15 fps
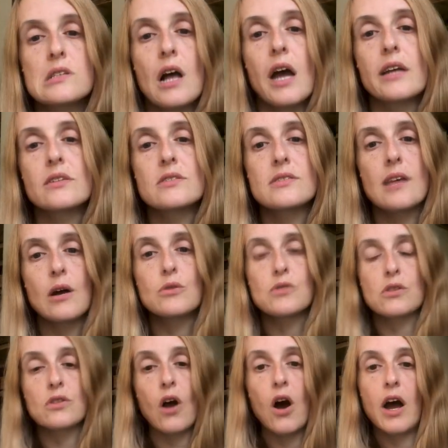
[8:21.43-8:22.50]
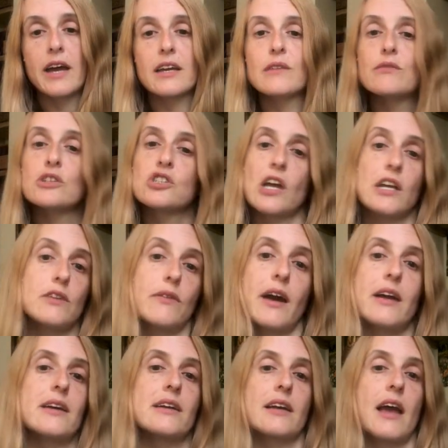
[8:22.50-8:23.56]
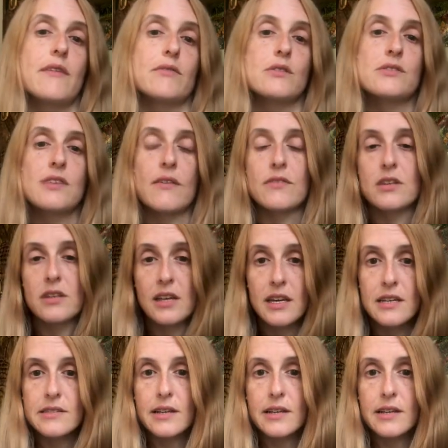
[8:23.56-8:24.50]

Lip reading: like cells are dying and regenerating every 7 years,